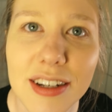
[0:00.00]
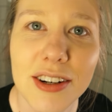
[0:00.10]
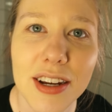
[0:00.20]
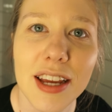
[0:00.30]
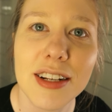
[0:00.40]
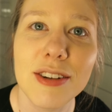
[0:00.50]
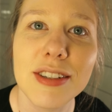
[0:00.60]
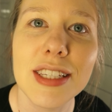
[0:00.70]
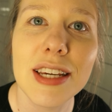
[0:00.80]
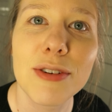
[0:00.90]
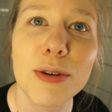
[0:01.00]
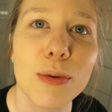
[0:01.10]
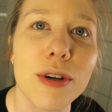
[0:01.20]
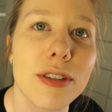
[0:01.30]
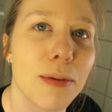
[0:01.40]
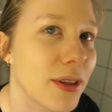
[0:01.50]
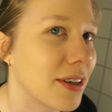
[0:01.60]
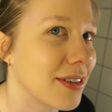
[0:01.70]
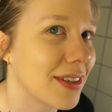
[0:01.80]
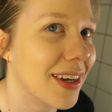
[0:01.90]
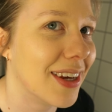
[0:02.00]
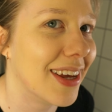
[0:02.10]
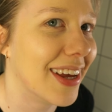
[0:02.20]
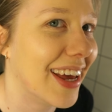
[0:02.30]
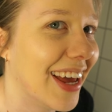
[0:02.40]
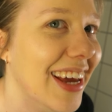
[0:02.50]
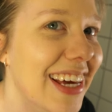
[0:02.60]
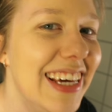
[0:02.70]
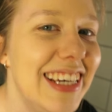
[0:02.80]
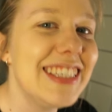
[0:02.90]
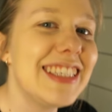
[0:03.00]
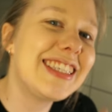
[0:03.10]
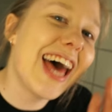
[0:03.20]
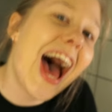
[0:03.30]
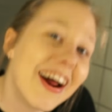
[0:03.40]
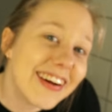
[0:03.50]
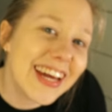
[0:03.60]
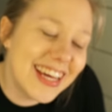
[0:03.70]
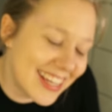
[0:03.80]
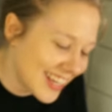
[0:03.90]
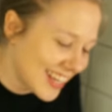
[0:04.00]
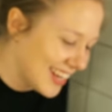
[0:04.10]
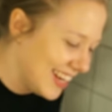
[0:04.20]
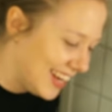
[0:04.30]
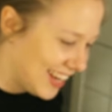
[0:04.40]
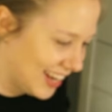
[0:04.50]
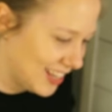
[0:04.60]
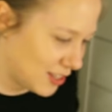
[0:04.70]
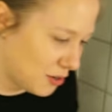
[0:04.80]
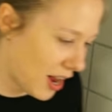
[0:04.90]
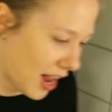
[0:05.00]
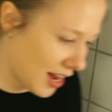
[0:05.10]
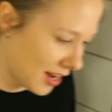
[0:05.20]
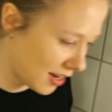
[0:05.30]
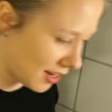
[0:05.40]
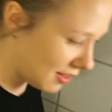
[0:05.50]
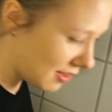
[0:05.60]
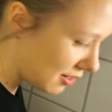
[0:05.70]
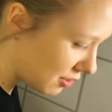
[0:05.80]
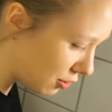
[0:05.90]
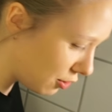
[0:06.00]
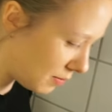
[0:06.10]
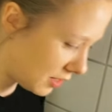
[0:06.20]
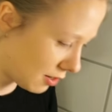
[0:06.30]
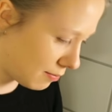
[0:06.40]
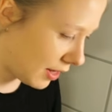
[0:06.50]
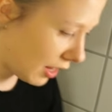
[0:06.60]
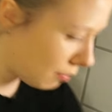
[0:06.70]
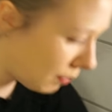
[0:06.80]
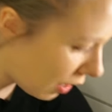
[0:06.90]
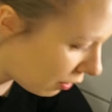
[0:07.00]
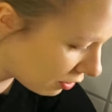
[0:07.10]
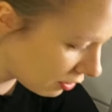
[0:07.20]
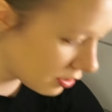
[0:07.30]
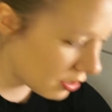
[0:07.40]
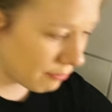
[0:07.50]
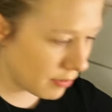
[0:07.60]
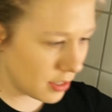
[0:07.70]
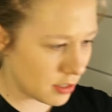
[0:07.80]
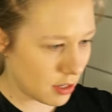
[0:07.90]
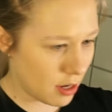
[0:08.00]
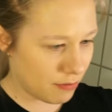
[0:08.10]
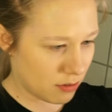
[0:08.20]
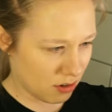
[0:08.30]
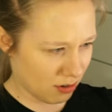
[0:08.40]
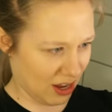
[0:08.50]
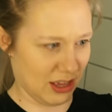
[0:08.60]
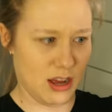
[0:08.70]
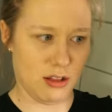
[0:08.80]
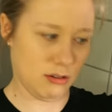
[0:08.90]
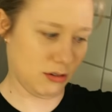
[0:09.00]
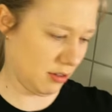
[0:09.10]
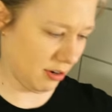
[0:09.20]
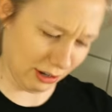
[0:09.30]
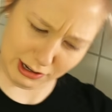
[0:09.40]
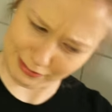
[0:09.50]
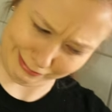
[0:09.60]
okay, it looks even worse up close. Sorry! So there should be some like powder stuffy stuffs. Okay, that looks dark.